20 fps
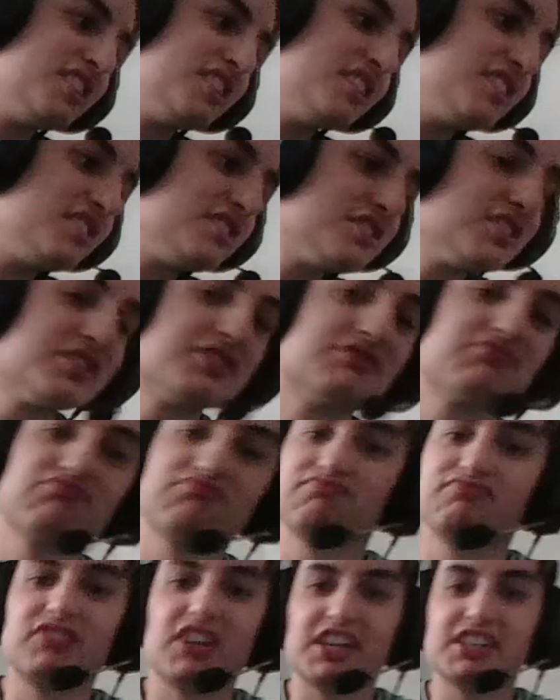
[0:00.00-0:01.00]
Just
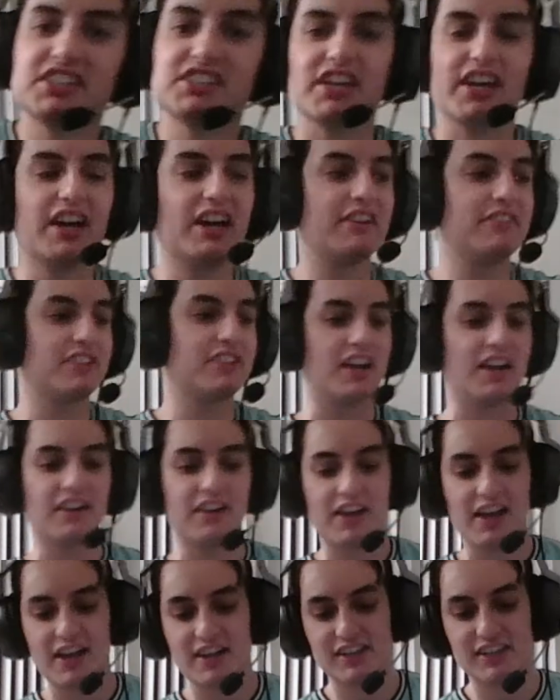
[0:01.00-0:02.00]
nice to have that,
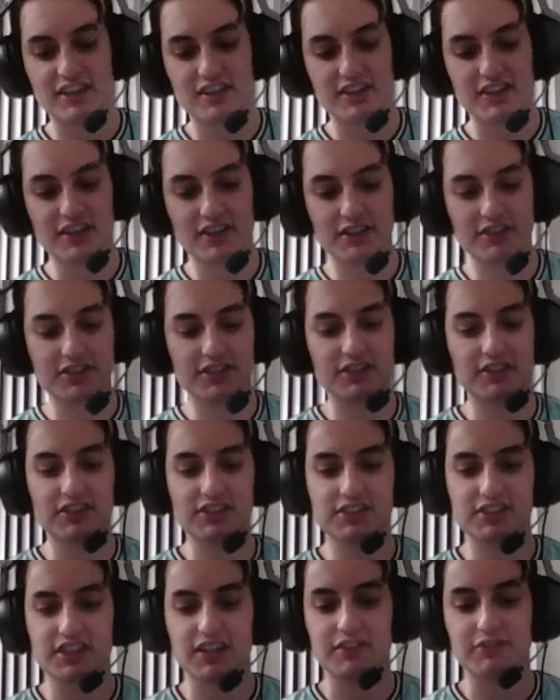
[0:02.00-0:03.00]
and get the other series that
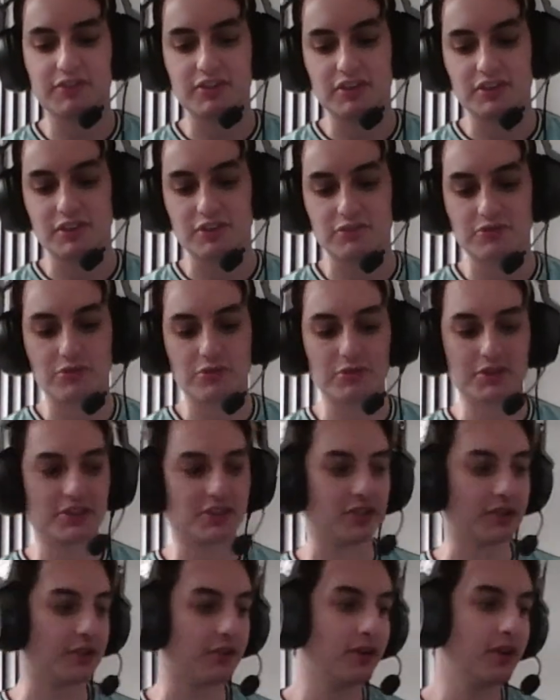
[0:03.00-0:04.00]
I've been looking forward to.
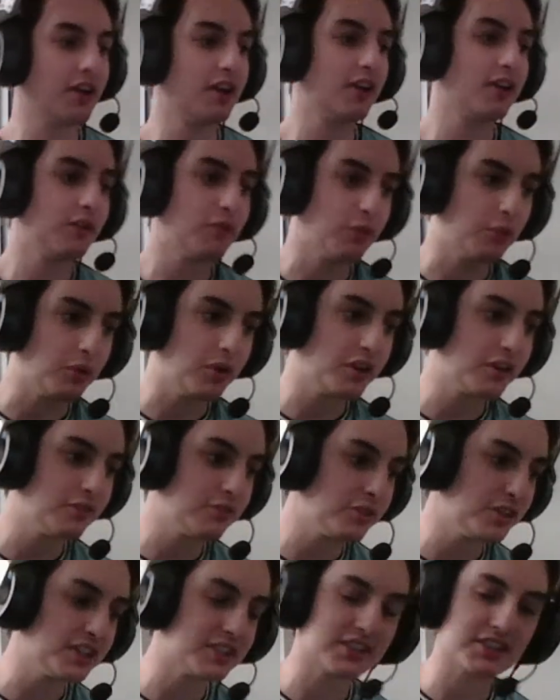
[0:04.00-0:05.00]
One of
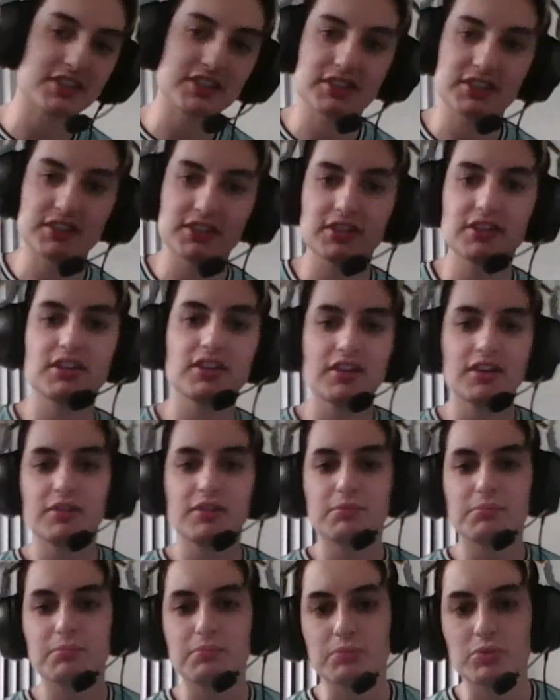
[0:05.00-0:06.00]
which,
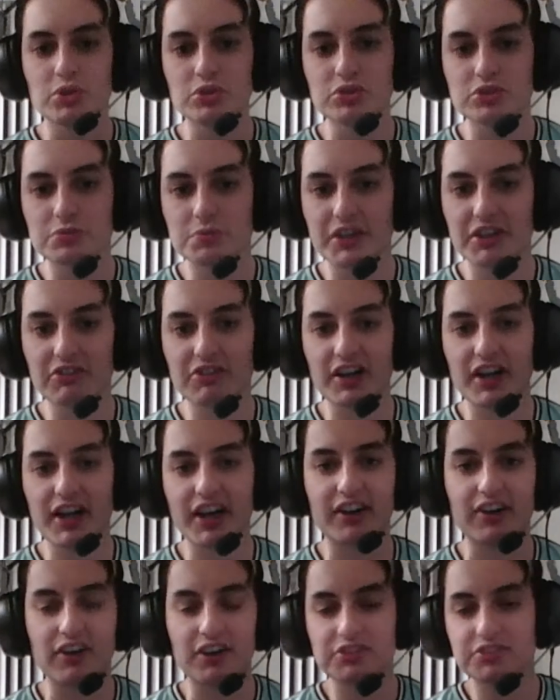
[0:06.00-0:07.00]
Blue Spring Ride,
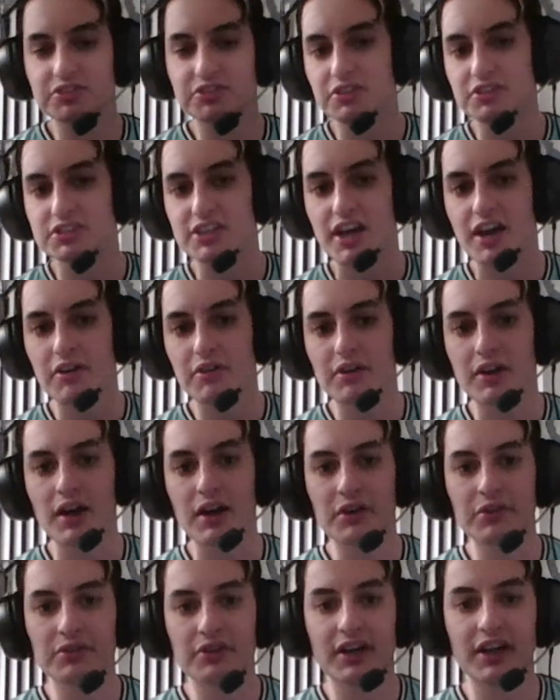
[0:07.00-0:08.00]
also known as Aoharu
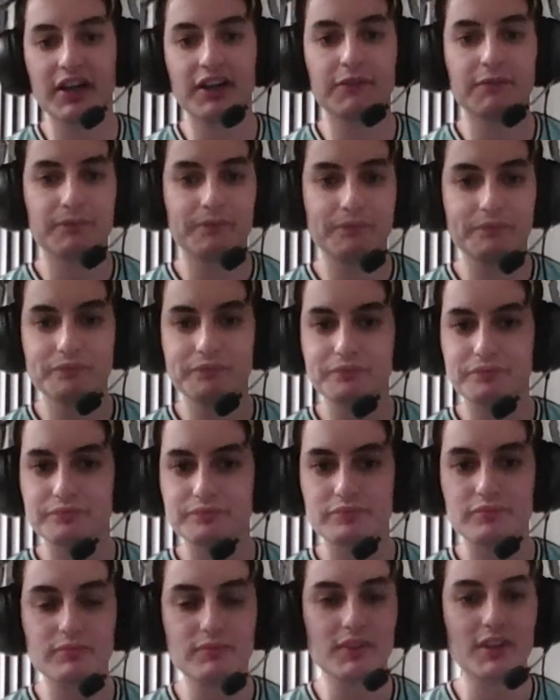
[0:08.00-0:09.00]
Ride.
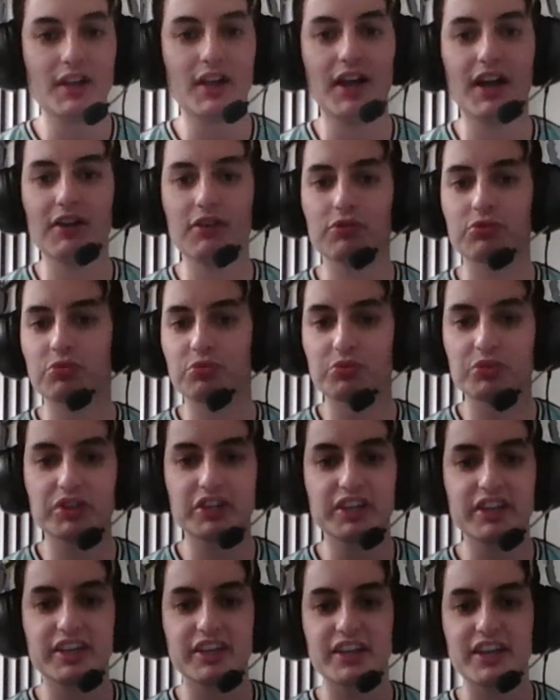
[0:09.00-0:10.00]

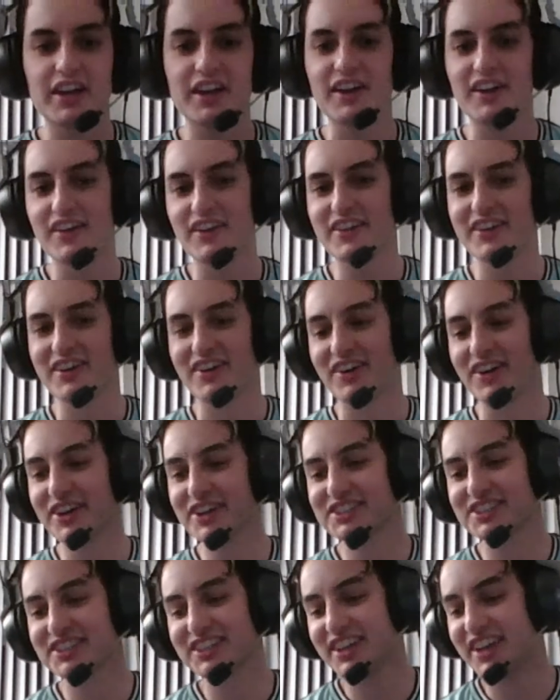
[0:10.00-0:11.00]
Really,
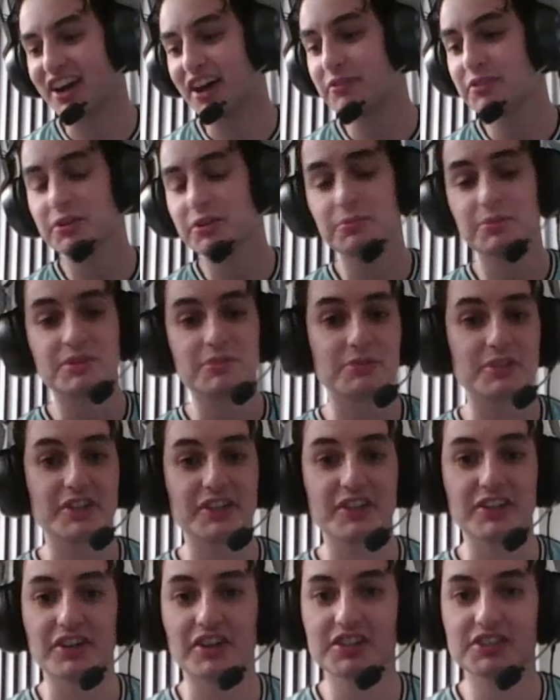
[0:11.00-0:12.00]
honestly, I'm going to be completely
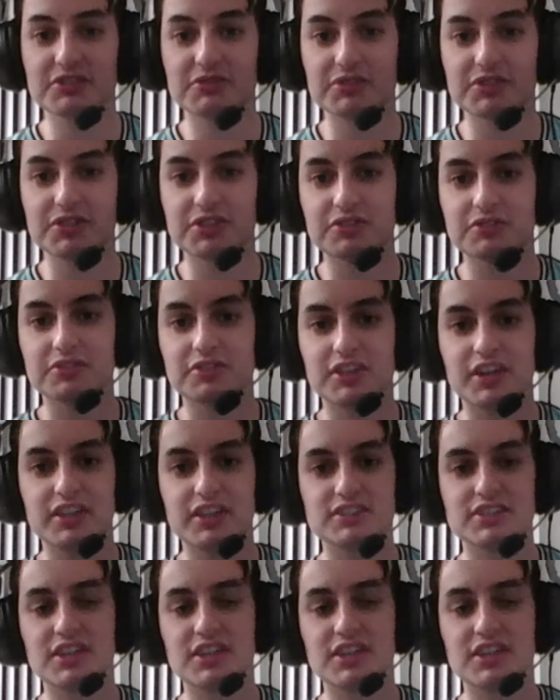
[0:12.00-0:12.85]
honest with you guys.